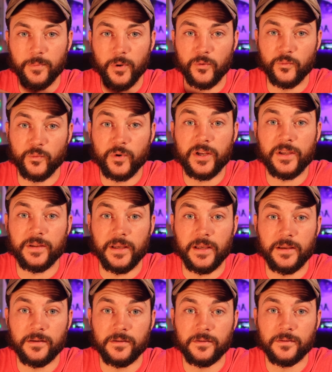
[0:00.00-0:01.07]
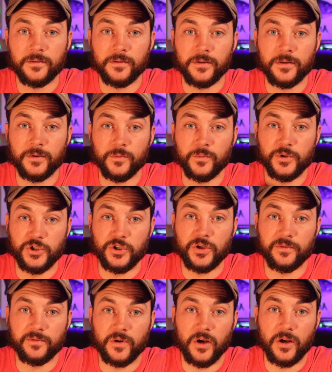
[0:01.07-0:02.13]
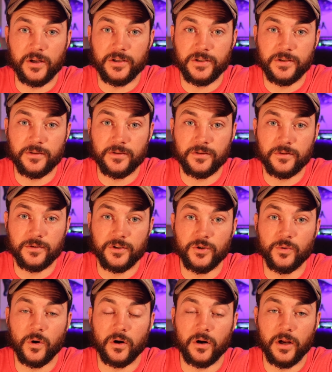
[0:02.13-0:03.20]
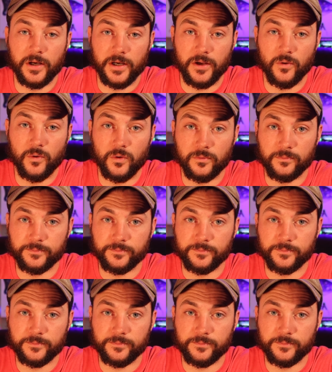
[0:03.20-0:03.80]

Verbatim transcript: But really, we should have gone to our honey hole.